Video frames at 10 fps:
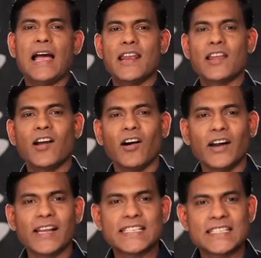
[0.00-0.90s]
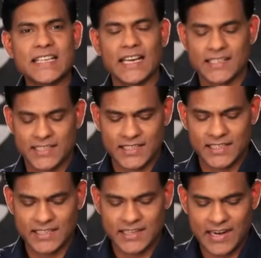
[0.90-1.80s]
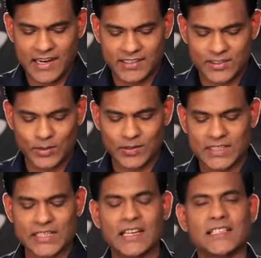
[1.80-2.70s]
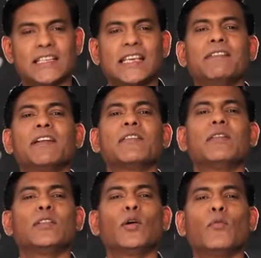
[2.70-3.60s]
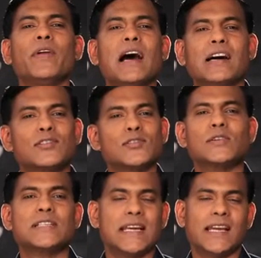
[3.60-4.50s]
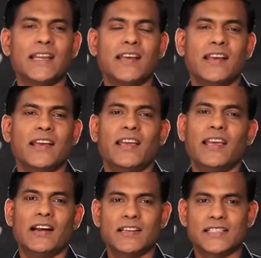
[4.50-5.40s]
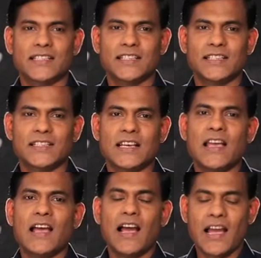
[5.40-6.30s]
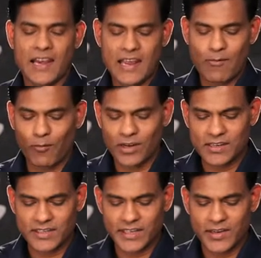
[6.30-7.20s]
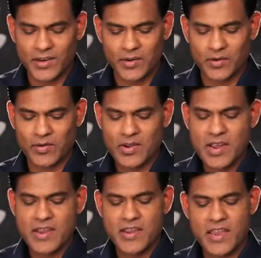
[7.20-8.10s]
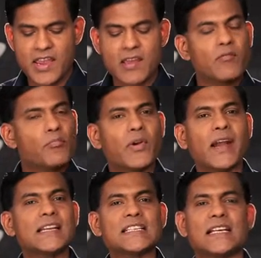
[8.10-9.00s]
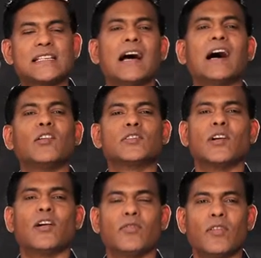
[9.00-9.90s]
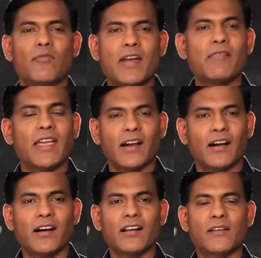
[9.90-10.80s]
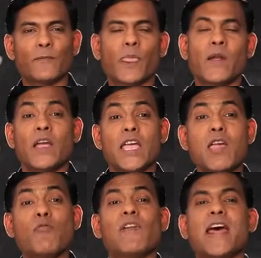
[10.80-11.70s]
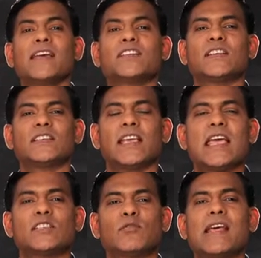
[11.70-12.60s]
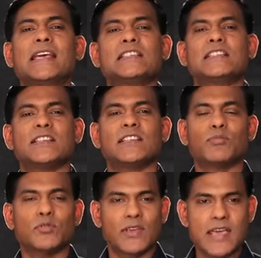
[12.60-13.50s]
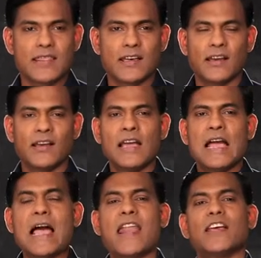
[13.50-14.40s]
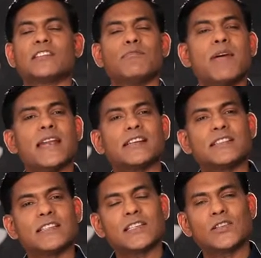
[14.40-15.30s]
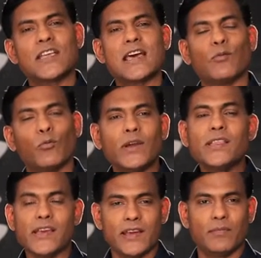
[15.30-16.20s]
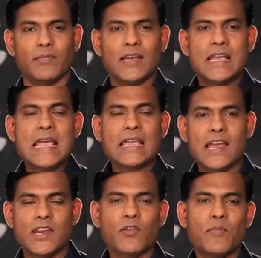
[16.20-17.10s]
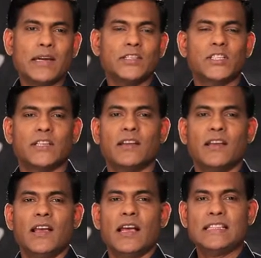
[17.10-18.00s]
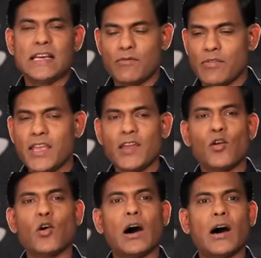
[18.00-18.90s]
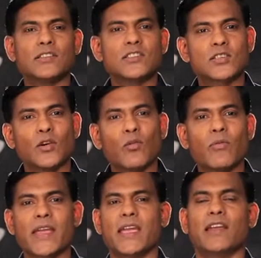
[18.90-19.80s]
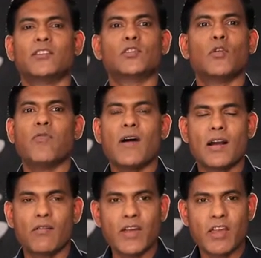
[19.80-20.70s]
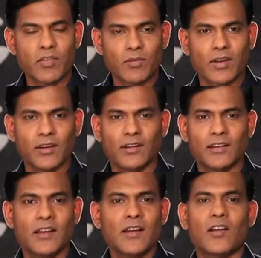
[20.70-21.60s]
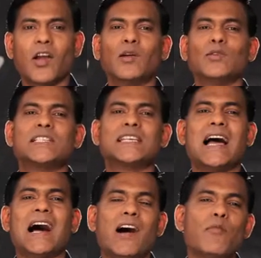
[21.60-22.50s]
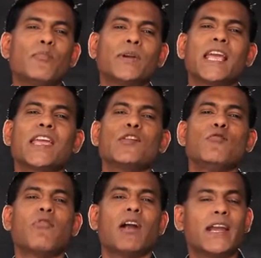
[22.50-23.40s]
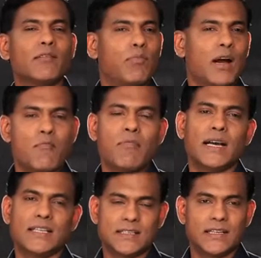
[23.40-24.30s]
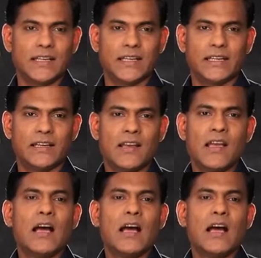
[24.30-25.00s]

And God extends His grace towards us, even though we are so dead in our sins. And uh, what does He do? He brings us out of where we are. He raises, He has raised us up together, and He has made us sit together with Him. Can you imagine that we who are so wicked, so far away from God, God would say, I'm bringing you right by my side.